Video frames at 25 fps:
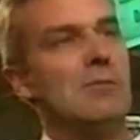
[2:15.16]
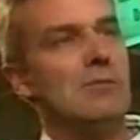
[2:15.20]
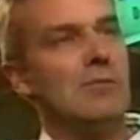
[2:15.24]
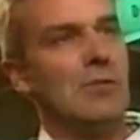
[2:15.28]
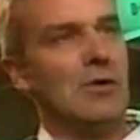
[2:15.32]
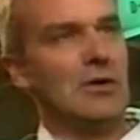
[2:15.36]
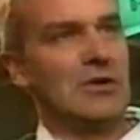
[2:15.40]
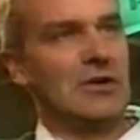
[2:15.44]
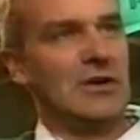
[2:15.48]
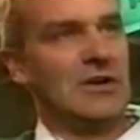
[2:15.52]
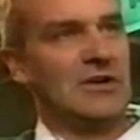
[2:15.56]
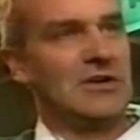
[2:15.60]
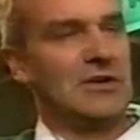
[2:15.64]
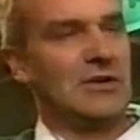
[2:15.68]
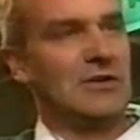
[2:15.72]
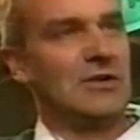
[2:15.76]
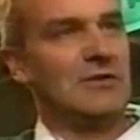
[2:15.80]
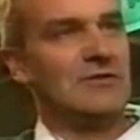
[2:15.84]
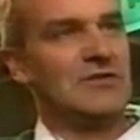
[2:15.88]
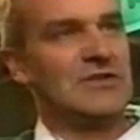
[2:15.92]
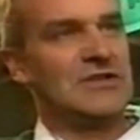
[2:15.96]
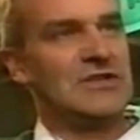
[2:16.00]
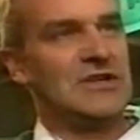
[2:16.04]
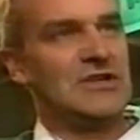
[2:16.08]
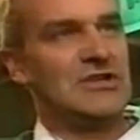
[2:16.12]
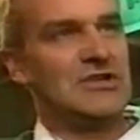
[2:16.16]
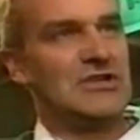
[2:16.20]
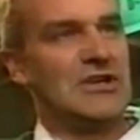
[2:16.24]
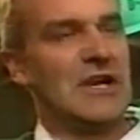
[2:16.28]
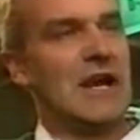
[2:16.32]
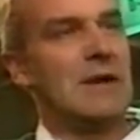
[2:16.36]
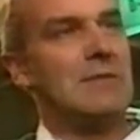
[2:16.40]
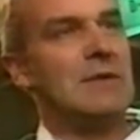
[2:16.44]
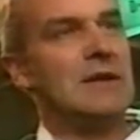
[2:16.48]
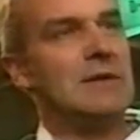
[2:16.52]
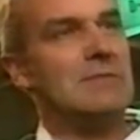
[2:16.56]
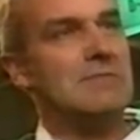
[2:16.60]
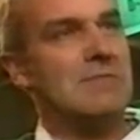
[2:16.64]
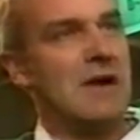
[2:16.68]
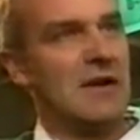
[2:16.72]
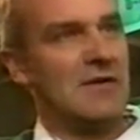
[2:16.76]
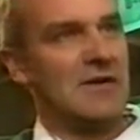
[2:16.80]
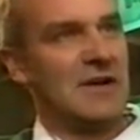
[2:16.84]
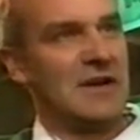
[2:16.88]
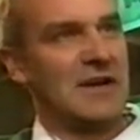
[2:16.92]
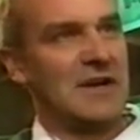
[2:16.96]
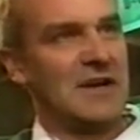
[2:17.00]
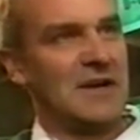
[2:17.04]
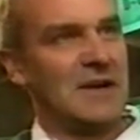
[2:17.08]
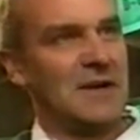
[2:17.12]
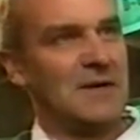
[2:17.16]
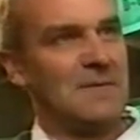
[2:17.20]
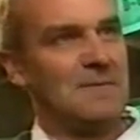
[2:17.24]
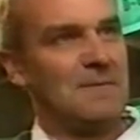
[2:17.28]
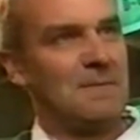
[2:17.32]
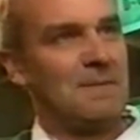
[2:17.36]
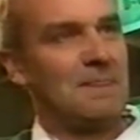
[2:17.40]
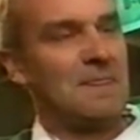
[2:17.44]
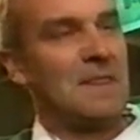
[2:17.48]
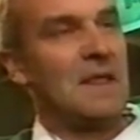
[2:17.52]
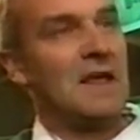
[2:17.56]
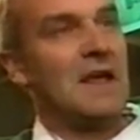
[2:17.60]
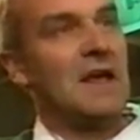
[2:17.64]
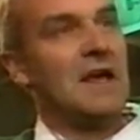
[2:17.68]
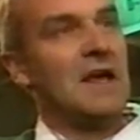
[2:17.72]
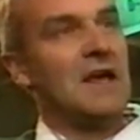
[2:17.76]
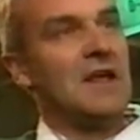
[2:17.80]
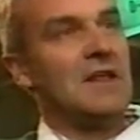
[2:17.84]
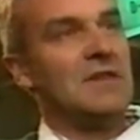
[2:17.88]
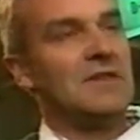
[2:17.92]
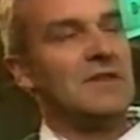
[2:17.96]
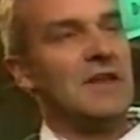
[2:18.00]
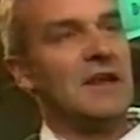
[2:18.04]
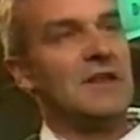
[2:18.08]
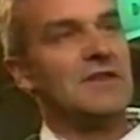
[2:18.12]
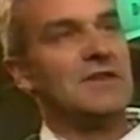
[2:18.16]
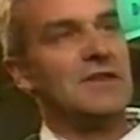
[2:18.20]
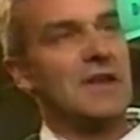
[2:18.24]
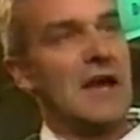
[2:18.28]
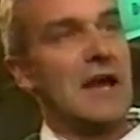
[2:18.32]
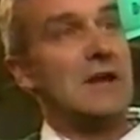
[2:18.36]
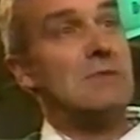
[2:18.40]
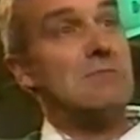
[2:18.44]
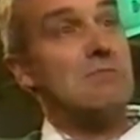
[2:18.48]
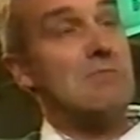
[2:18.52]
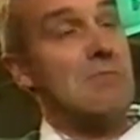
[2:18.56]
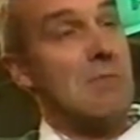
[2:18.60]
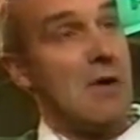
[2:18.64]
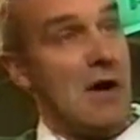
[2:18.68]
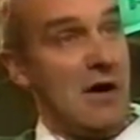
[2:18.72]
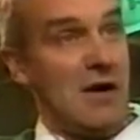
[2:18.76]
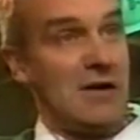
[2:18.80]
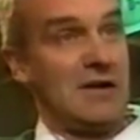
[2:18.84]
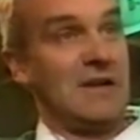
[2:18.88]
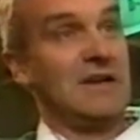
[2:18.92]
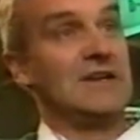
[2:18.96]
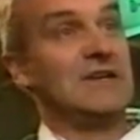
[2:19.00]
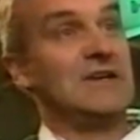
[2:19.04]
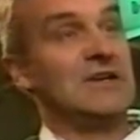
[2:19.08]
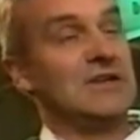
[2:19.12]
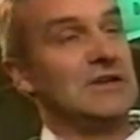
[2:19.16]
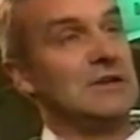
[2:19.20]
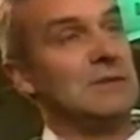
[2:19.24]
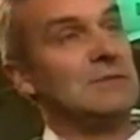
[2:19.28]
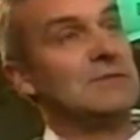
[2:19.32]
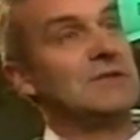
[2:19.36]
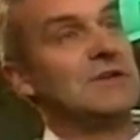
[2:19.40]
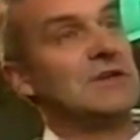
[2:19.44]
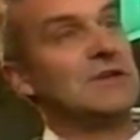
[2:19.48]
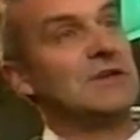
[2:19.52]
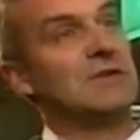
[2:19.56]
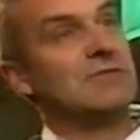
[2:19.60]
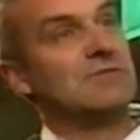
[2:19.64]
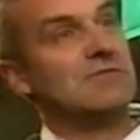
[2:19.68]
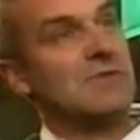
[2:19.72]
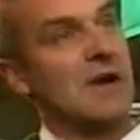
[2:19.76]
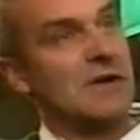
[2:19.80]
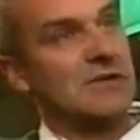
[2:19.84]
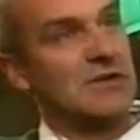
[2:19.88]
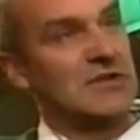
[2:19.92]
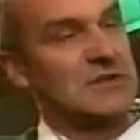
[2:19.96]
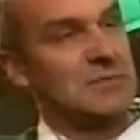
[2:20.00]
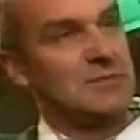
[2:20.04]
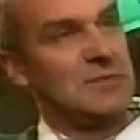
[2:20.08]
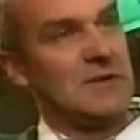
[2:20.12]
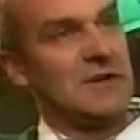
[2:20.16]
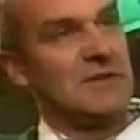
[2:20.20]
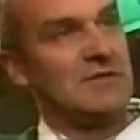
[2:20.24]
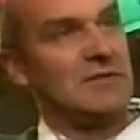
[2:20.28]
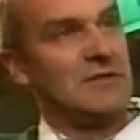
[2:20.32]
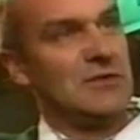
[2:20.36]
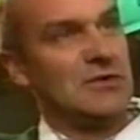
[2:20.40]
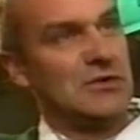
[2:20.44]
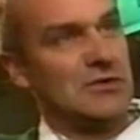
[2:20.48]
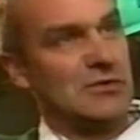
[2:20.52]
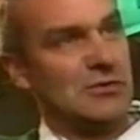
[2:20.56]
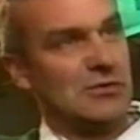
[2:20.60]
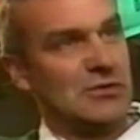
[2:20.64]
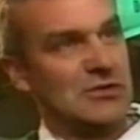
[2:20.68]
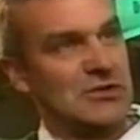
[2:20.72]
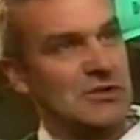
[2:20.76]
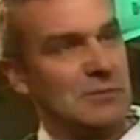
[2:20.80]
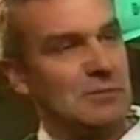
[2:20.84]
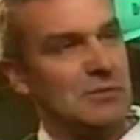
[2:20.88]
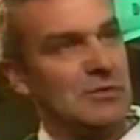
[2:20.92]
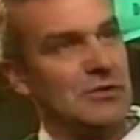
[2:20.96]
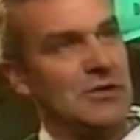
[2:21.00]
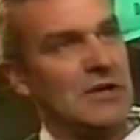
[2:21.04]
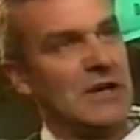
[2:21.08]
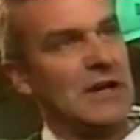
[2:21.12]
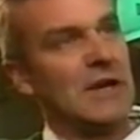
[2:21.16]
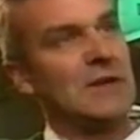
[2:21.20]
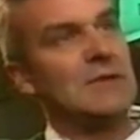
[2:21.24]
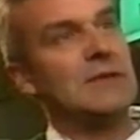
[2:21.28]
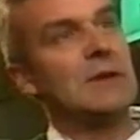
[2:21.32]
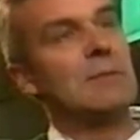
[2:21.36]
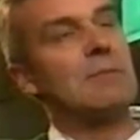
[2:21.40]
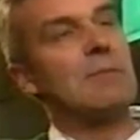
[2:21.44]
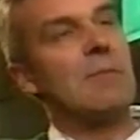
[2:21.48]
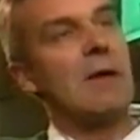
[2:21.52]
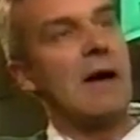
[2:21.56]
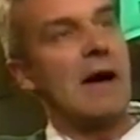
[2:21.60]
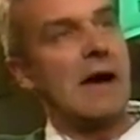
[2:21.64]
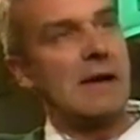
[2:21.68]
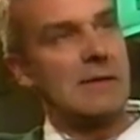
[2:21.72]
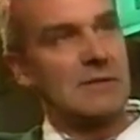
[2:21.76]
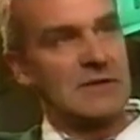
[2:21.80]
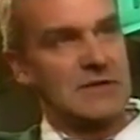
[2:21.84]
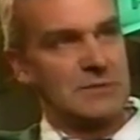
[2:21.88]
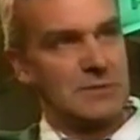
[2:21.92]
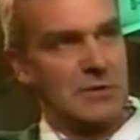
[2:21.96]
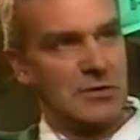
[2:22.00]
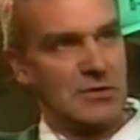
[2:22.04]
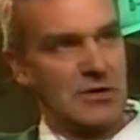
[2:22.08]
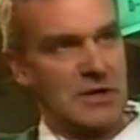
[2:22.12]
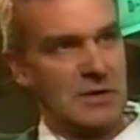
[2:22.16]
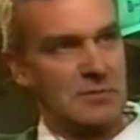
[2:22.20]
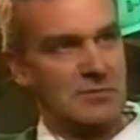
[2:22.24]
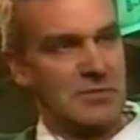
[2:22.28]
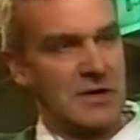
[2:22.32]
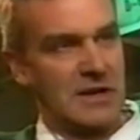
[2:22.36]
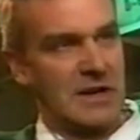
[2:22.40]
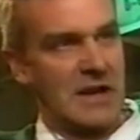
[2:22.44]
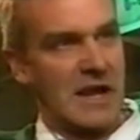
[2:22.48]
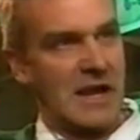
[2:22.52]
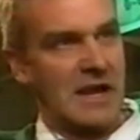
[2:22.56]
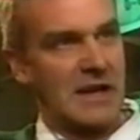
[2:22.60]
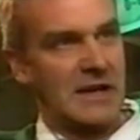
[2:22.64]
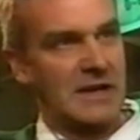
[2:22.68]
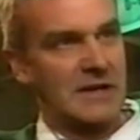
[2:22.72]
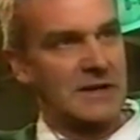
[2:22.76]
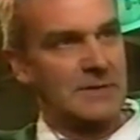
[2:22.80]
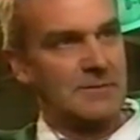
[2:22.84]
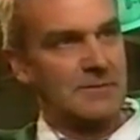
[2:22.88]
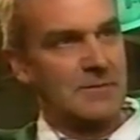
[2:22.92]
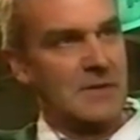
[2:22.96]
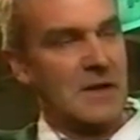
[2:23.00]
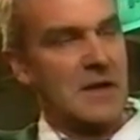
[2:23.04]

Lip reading: modelled on obviously GM in America, they then marketed them to the roast beef and Yorkshire pudding and the pipe smoking brigade.